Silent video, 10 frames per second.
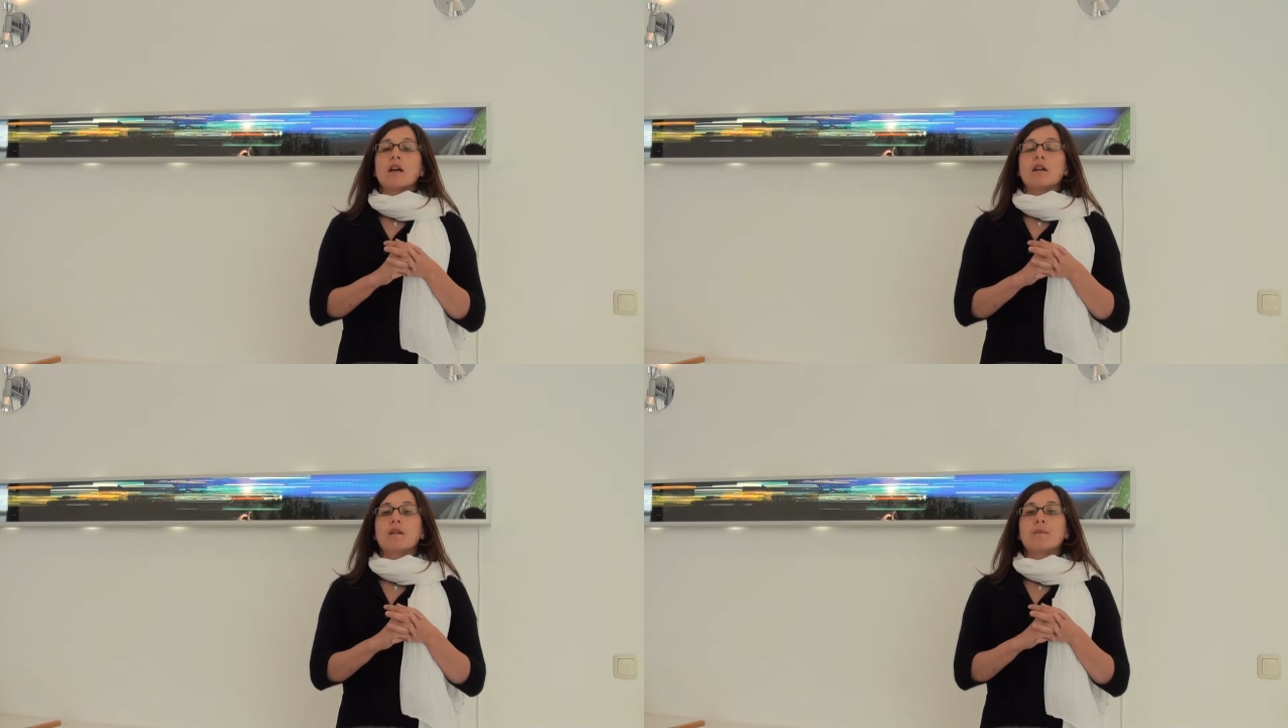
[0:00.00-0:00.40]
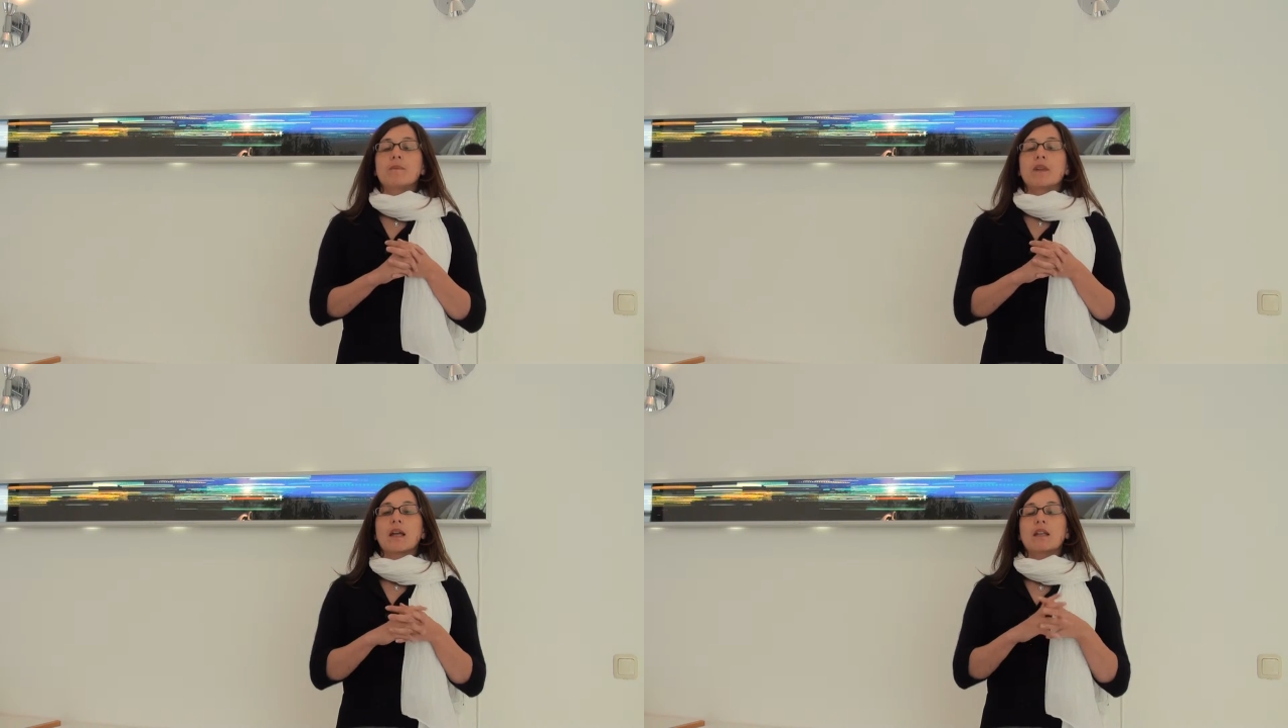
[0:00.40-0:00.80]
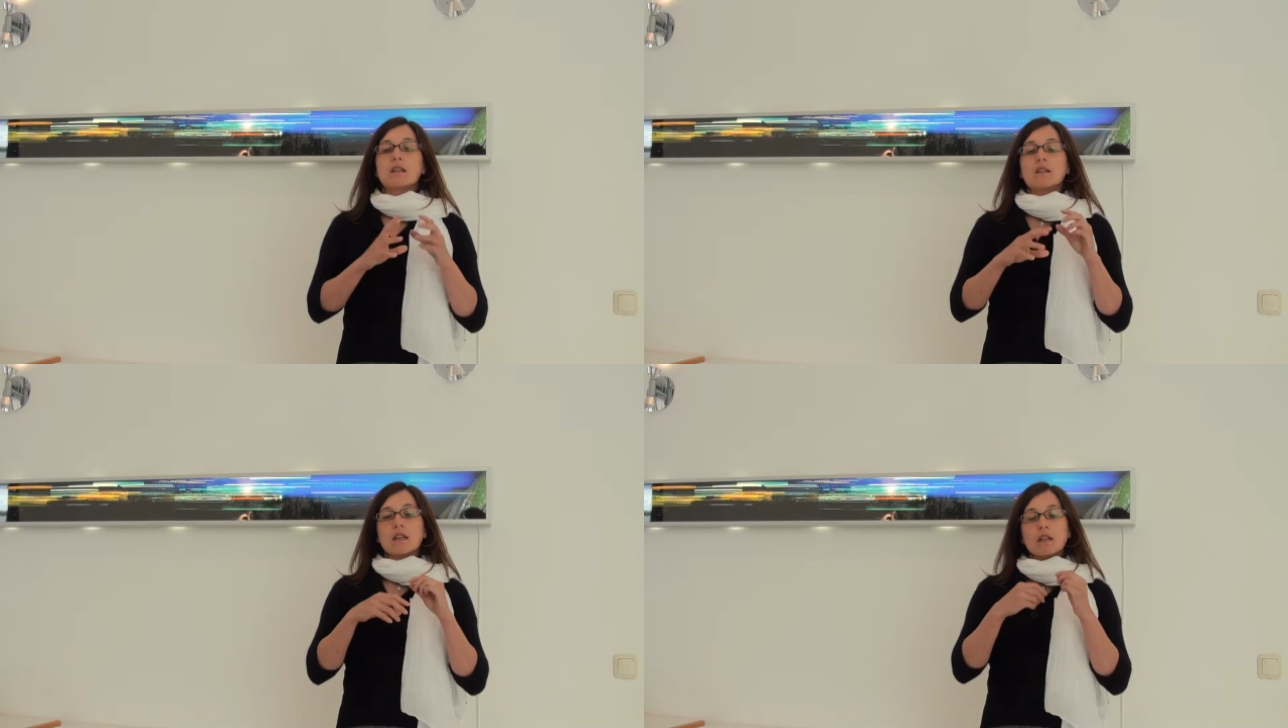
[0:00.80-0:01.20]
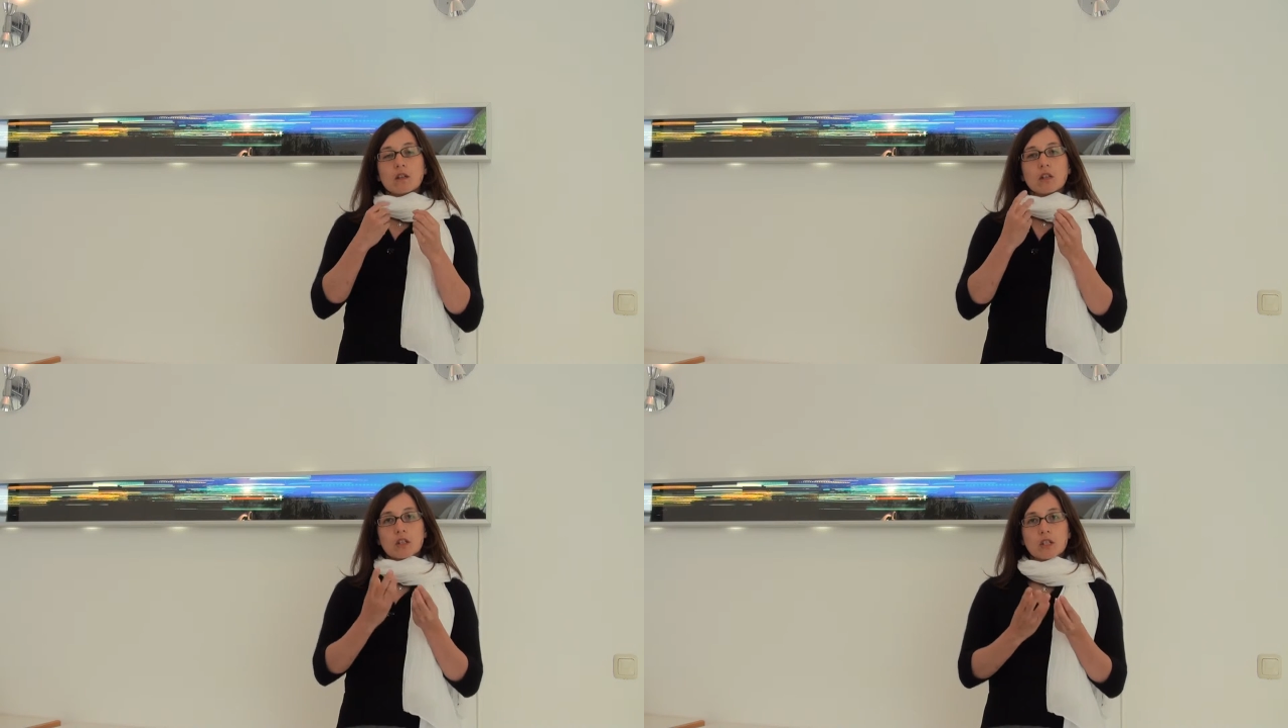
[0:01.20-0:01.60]
Um, and the
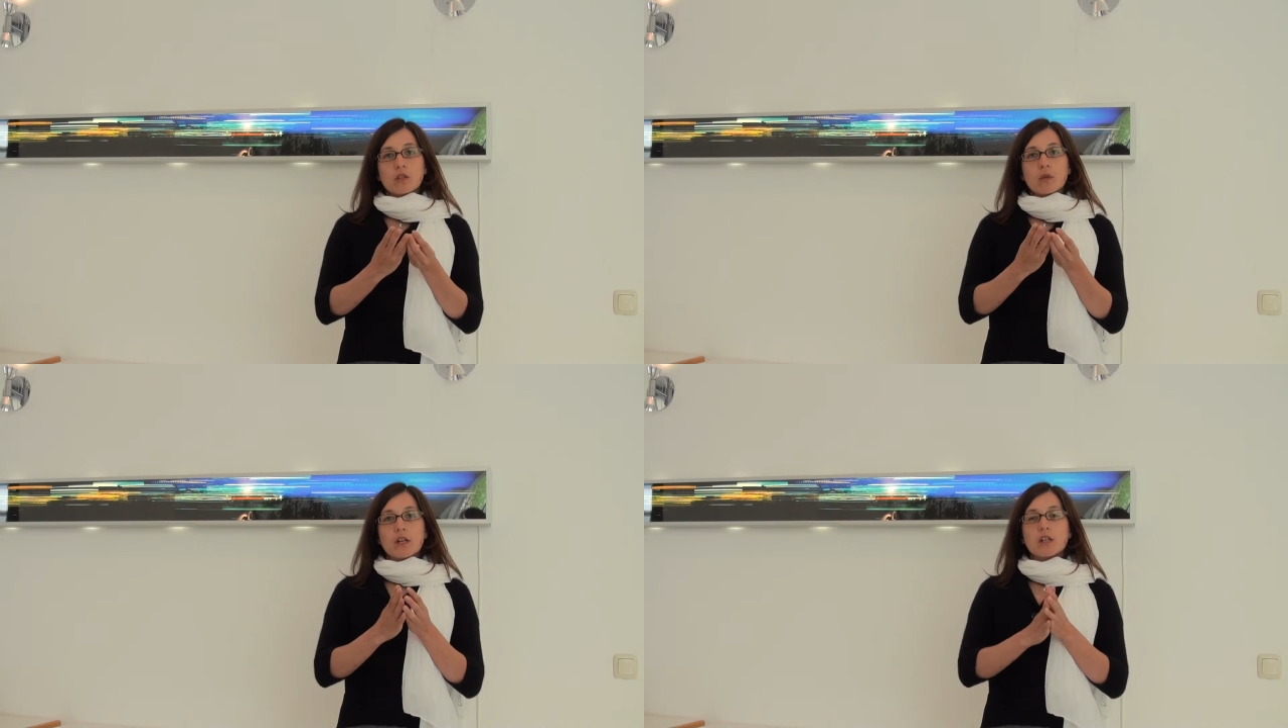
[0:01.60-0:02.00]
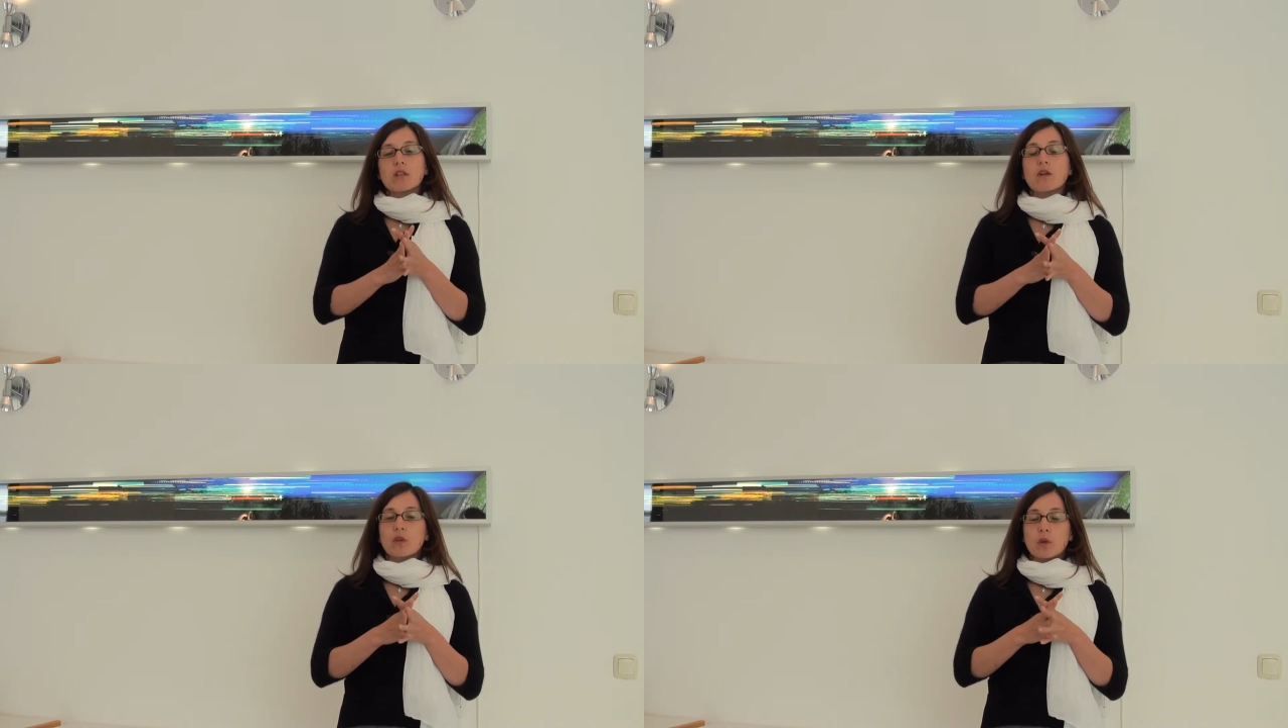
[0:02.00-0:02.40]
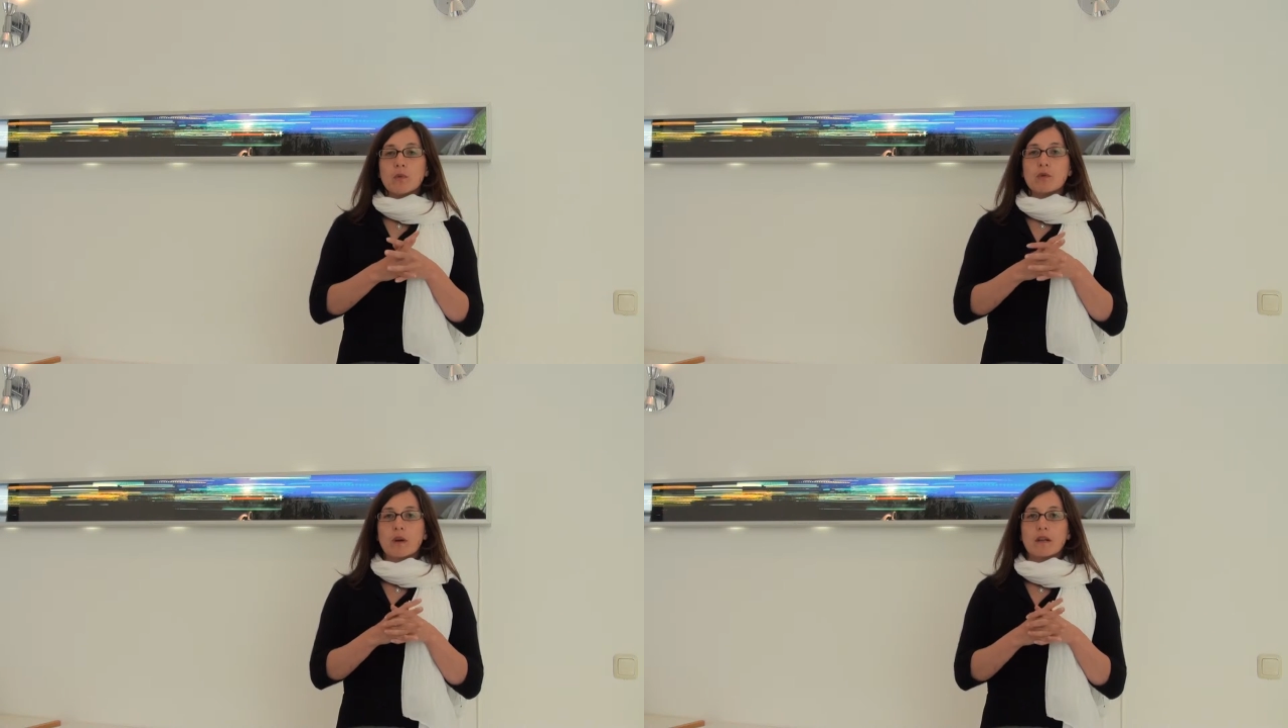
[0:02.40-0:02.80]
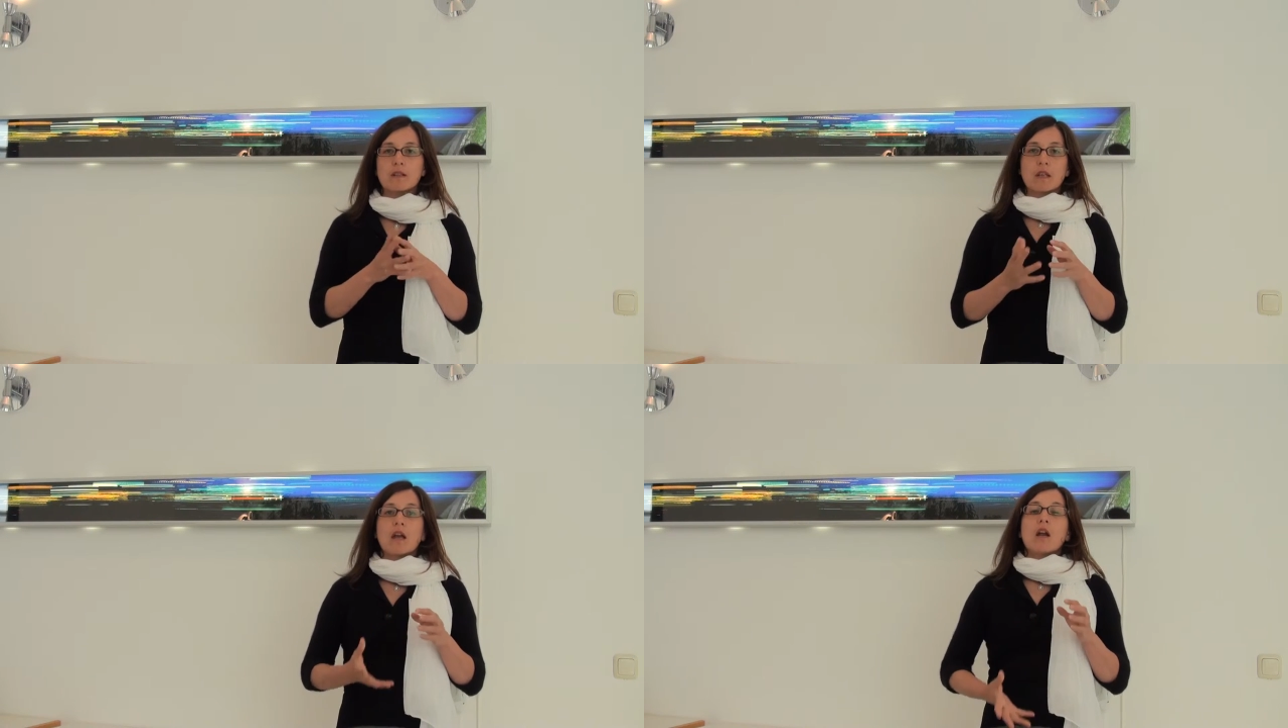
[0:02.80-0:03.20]
second generation of human rights